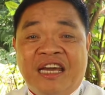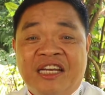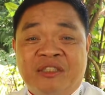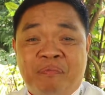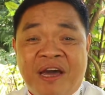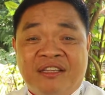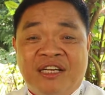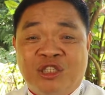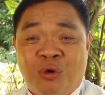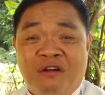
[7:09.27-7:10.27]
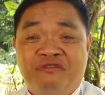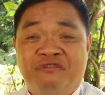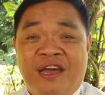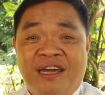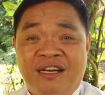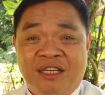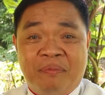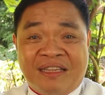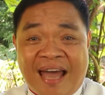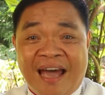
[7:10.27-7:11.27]
It is better to have failed
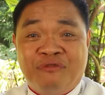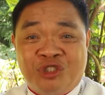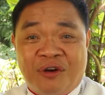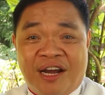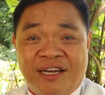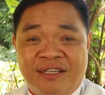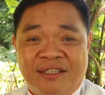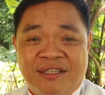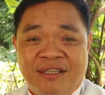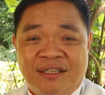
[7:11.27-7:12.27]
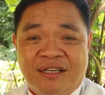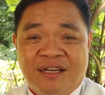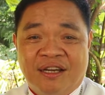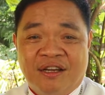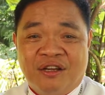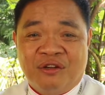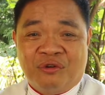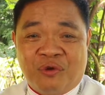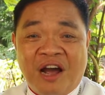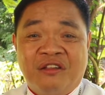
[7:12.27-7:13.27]
but have tried
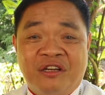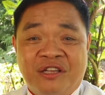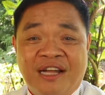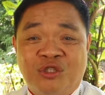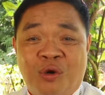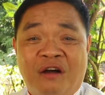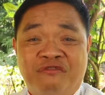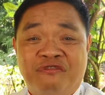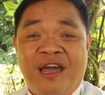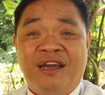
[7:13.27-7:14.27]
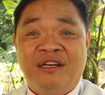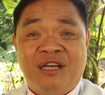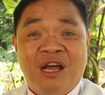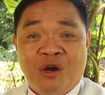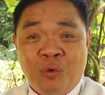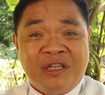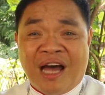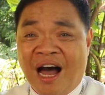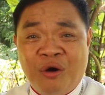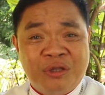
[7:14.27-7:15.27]
rather than to have failed
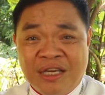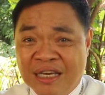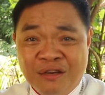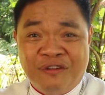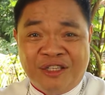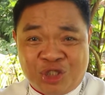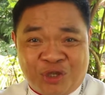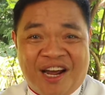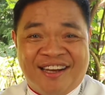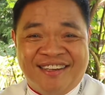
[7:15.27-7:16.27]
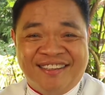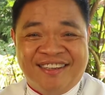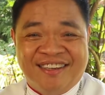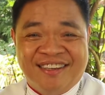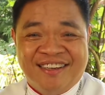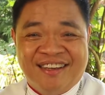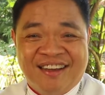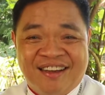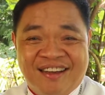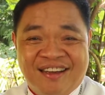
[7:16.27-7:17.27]
without even trying.
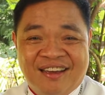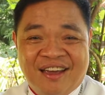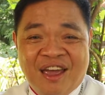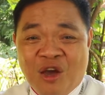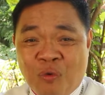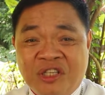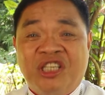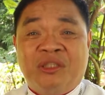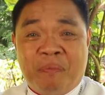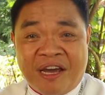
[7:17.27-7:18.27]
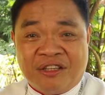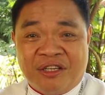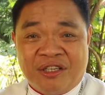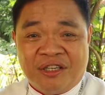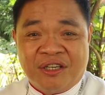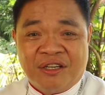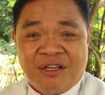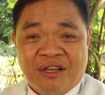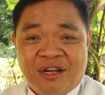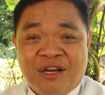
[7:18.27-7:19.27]
Which is better,
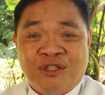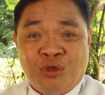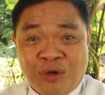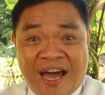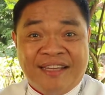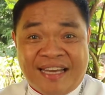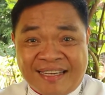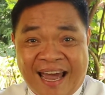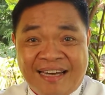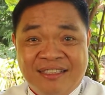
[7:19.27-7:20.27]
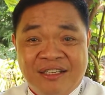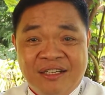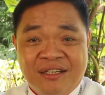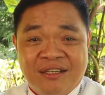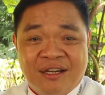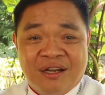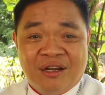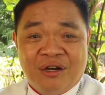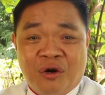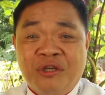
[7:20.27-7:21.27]
to light a candle
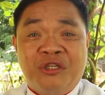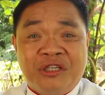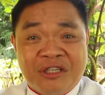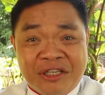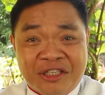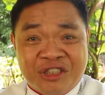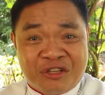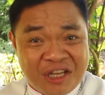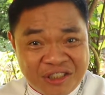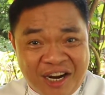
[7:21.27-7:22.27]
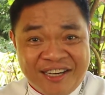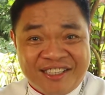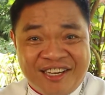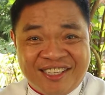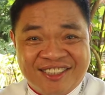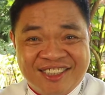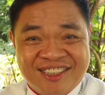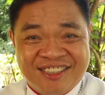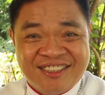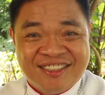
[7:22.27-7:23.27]
or to curse the
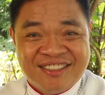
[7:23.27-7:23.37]
darkness?